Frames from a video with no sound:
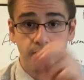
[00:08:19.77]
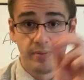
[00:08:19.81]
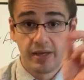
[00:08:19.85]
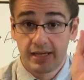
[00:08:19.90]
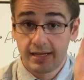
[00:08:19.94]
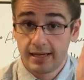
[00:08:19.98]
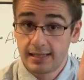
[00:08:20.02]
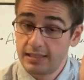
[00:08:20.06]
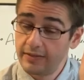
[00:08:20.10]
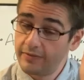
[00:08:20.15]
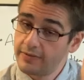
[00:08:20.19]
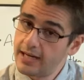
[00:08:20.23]

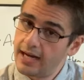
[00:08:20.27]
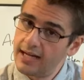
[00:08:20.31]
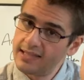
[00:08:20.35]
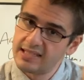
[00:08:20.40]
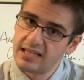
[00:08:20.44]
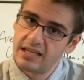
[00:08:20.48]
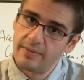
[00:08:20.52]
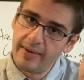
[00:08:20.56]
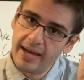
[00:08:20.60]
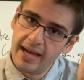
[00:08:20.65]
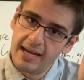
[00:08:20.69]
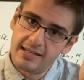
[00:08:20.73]
because of God's
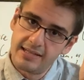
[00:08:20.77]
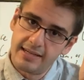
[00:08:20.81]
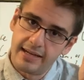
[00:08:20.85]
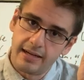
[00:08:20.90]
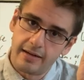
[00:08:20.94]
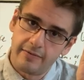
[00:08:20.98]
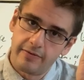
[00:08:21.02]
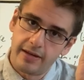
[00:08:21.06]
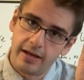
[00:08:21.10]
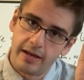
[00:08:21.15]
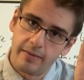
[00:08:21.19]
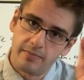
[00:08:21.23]
commanding
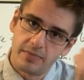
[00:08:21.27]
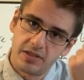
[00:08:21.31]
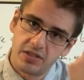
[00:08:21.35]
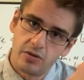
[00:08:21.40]
of them.